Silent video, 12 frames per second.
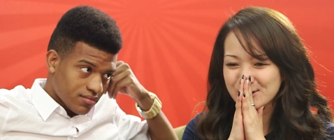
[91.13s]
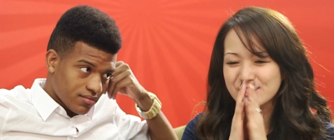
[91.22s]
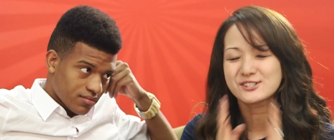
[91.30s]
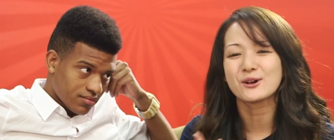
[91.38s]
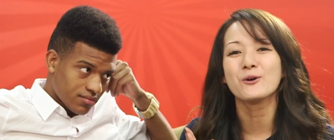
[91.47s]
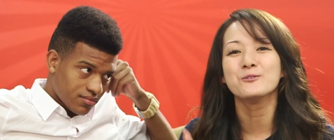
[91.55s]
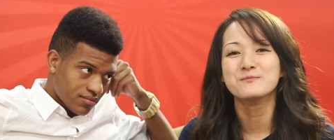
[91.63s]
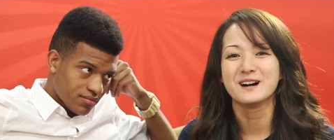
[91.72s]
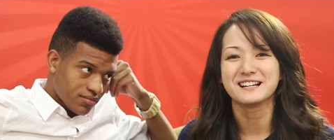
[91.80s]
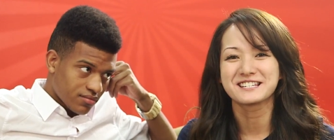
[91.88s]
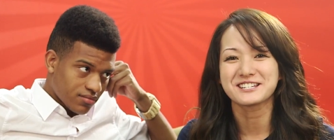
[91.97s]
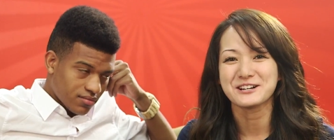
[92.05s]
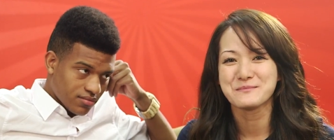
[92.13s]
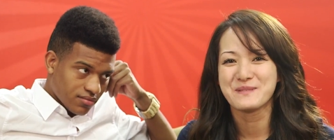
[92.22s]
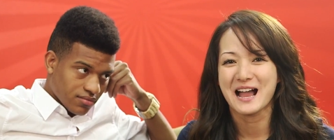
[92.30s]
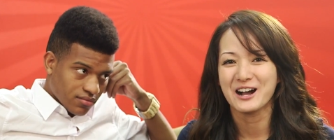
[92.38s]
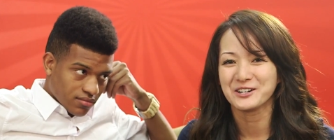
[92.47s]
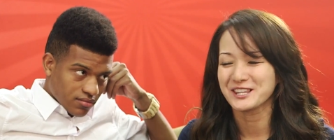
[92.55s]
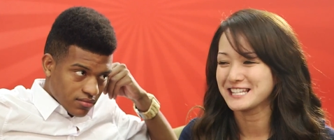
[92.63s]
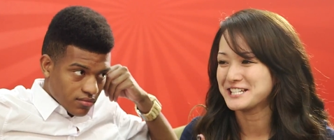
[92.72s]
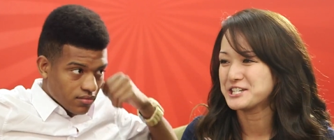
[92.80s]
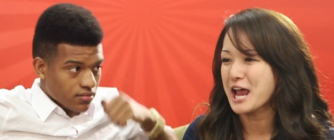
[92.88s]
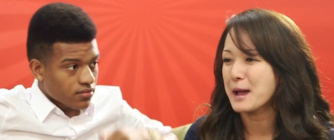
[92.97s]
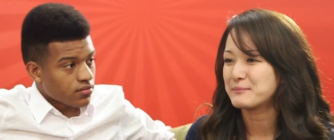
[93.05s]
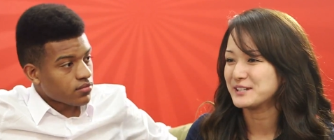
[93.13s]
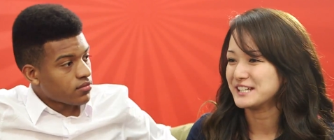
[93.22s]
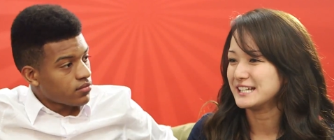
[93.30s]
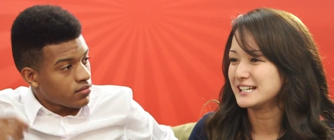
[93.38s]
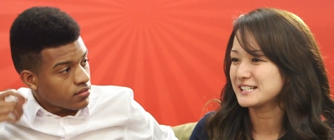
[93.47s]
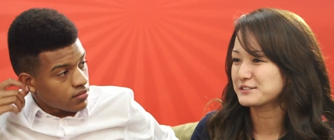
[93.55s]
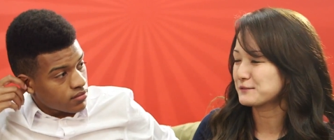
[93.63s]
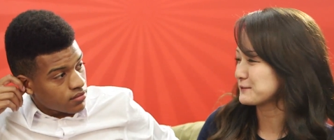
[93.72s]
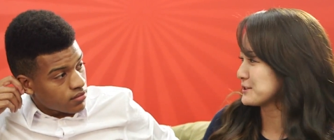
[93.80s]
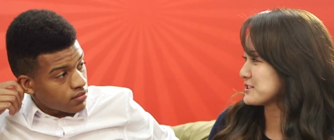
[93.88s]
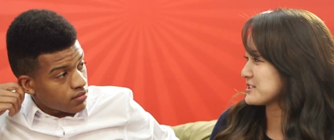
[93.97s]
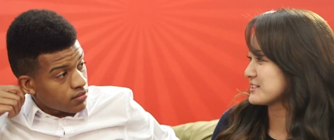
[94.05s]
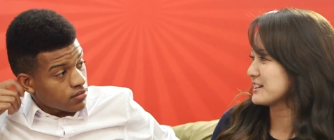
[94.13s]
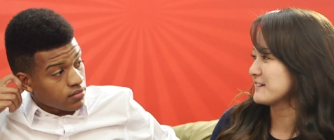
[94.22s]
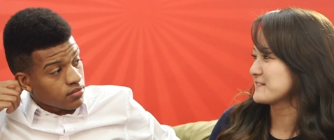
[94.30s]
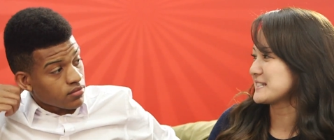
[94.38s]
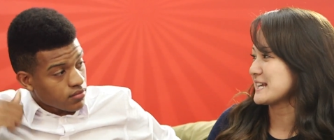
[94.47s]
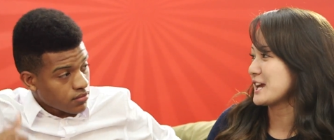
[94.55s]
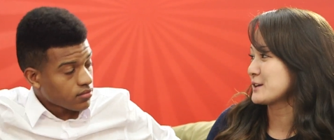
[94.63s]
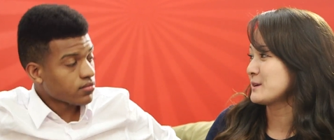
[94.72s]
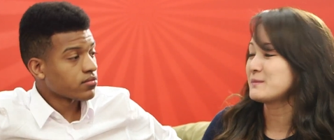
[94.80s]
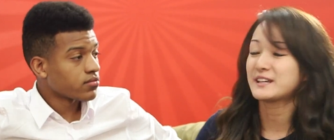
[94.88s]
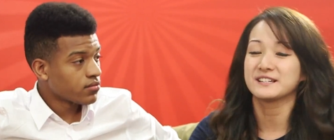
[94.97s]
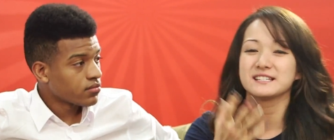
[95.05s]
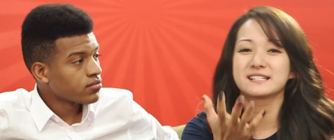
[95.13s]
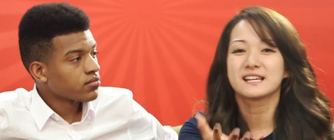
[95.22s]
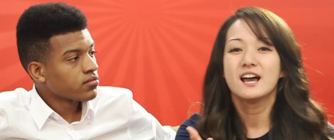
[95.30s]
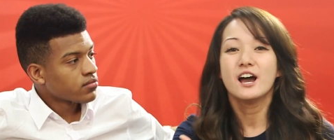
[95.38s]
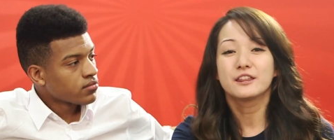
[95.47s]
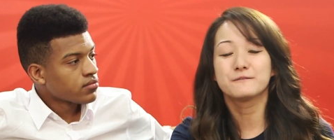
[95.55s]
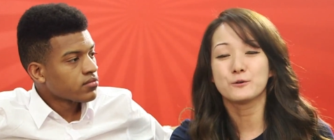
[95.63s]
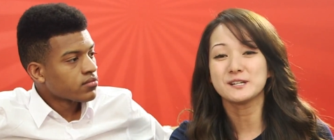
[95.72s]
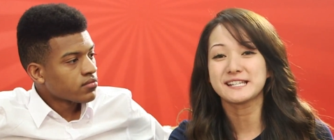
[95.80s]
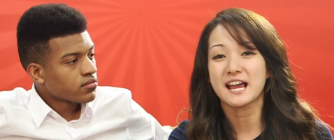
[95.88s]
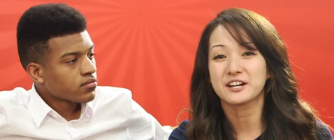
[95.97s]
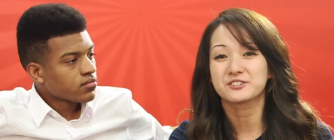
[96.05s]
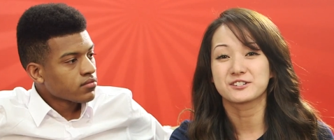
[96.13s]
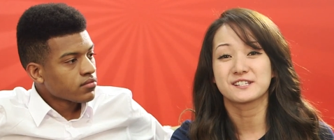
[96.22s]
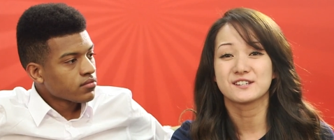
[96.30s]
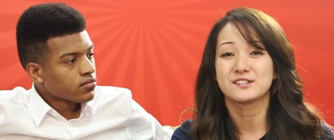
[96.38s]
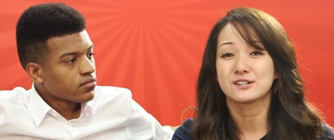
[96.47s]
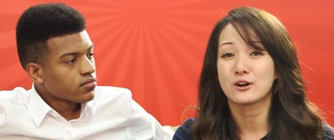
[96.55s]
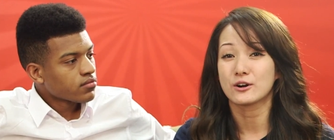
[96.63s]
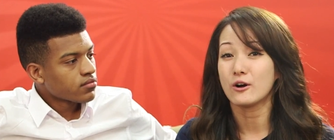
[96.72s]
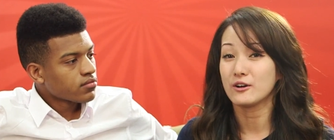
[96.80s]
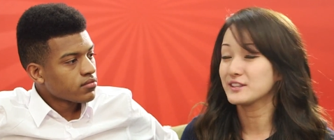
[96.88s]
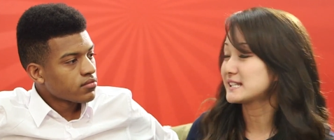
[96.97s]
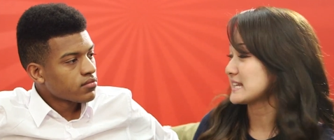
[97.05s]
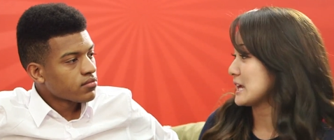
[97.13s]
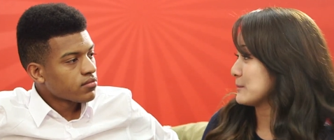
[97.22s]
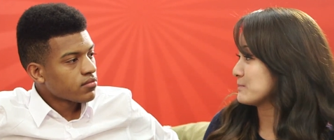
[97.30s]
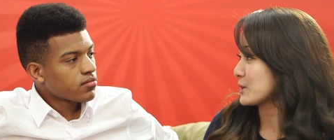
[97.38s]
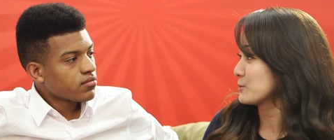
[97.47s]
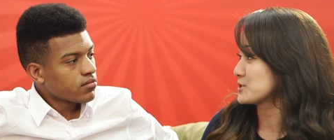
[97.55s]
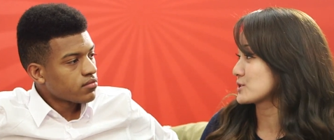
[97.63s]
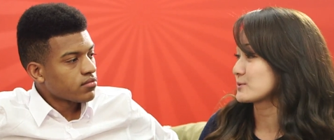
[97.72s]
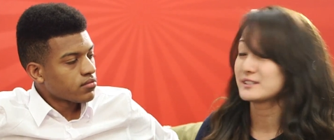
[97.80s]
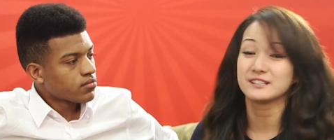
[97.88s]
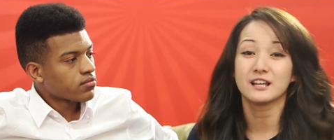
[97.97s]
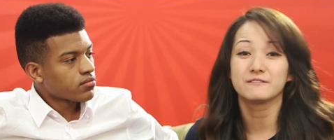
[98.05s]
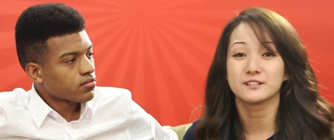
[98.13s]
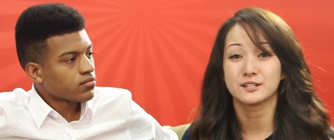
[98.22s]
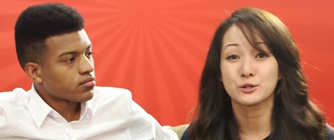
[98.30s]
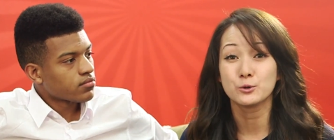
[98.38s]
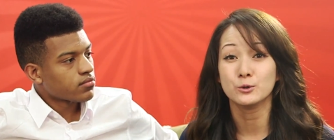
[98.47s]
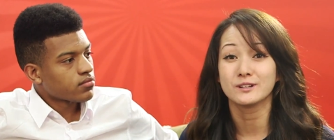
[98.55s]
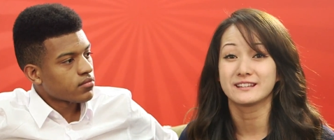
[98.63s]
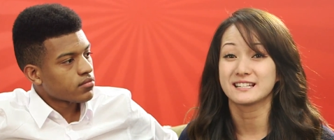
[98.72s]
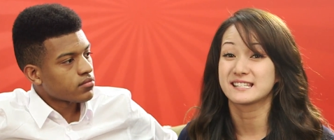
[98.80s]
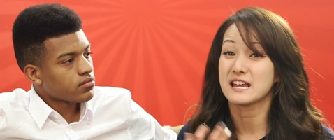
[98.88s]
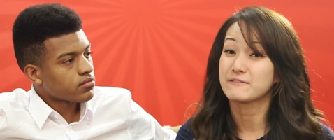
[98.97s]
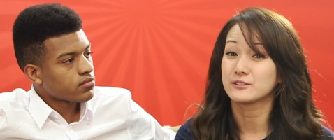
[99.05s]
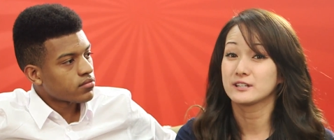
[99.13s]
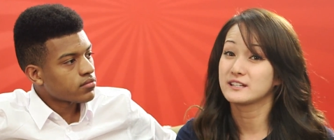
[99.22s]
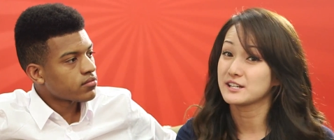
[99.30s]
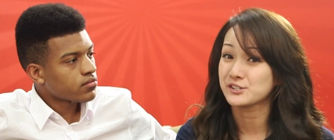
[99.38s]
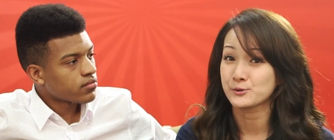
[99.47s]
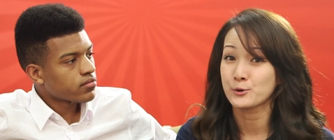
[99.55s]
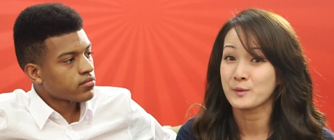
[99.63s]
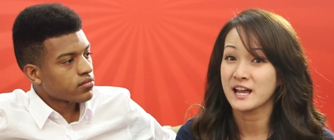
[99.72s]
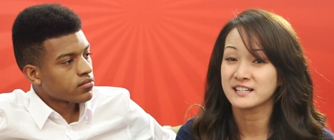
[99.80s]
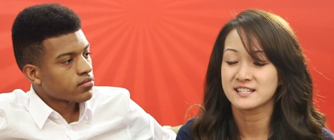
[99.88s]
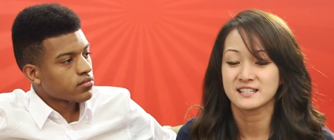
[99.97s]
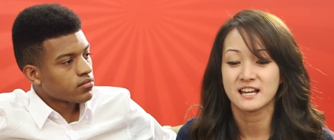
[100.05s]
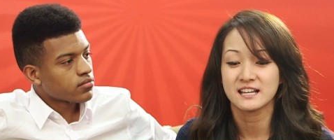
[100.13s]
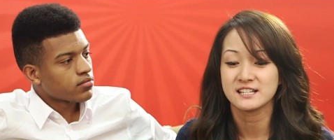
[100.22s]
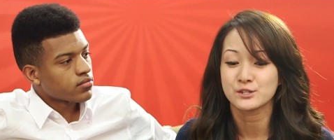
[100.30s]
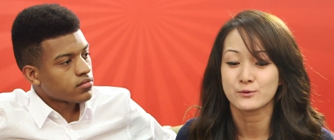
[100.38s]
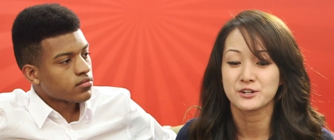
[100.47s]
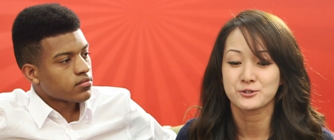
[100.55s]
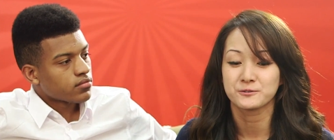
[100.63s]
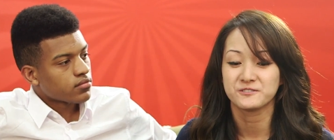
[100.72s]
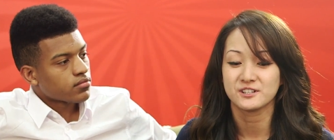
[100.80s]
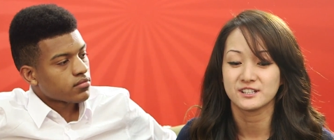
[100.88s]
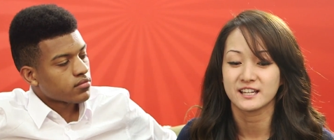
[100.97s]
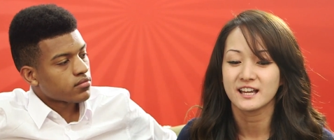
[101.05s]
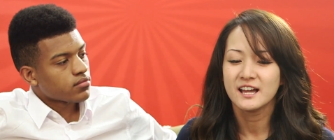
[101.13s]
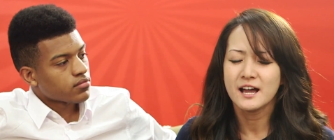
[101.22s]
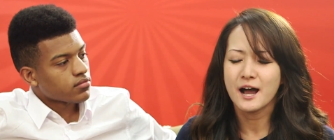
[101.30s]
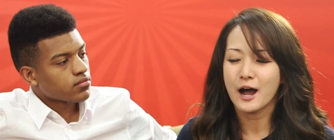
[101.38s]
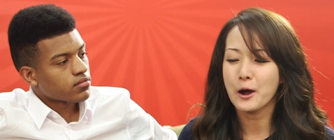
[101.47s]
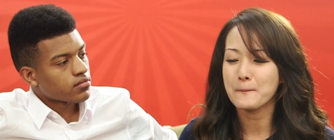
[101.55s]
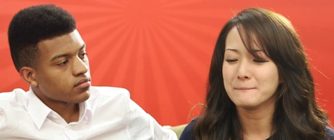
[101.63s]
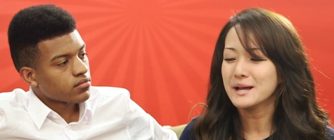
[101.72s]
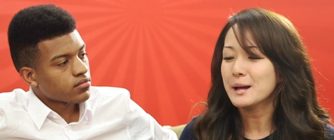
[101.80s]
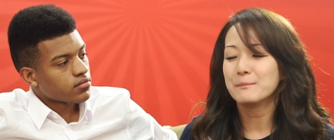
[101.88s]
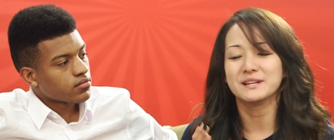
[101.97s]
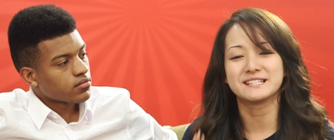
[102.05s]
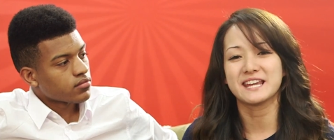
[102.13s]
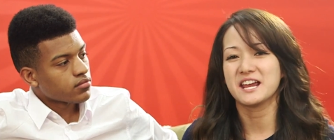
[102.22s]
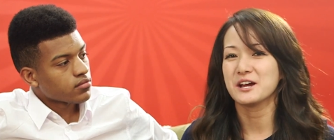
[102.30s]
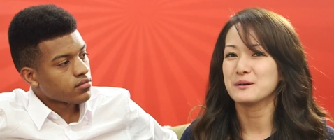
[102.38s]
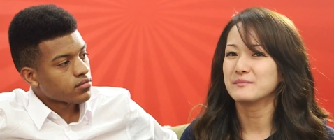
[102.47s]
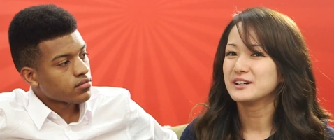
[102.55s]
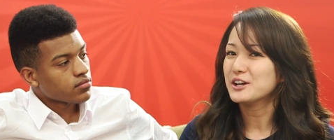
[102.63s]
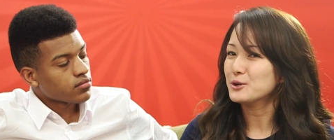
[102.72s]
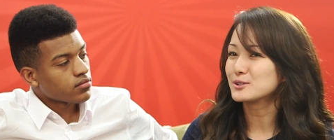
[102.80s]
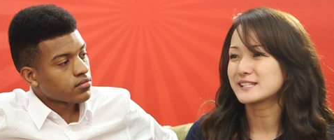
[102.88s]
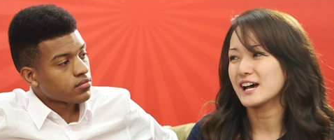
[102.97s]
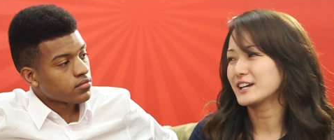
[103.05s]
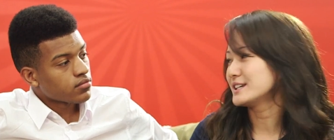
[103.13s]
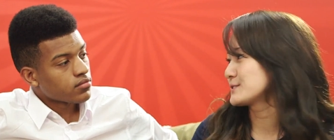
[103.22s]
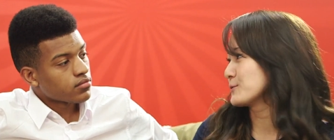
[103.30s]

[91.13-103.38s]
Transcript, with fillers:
Speaker 1: so much about the Japanese version of this mm. anime because the voice actresses are all the same, which is really lovely and cool, and that's definitely a nice throwback to the '90s retro feeling. Um, but damn, Usagi's